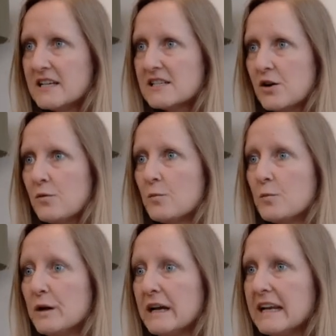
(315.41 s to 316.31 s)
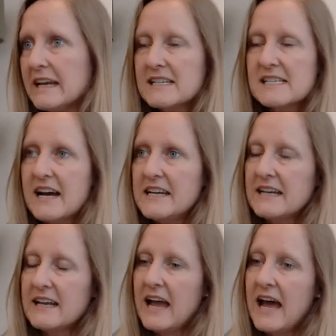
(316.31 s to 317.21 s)
So, really
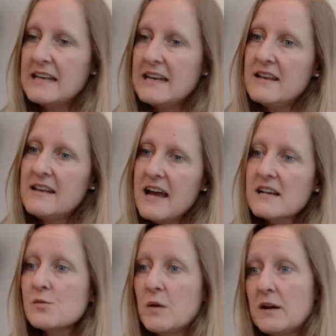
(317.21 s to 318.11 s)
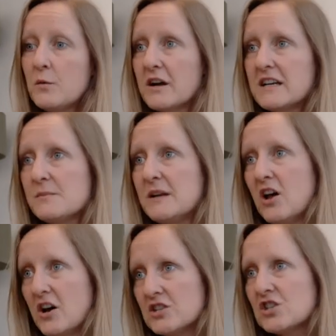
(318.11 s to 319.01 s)
exciting. And next week, we're going to be
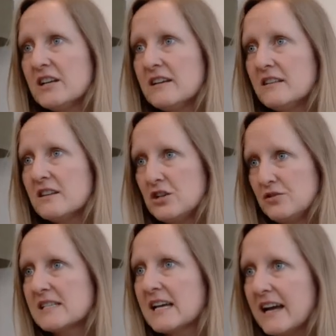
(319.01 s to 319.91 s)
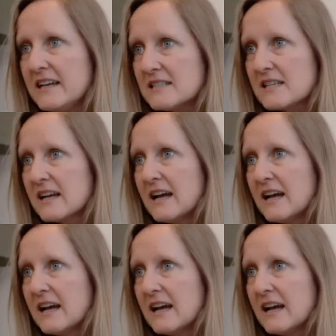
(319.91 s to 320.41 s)
launching the new site.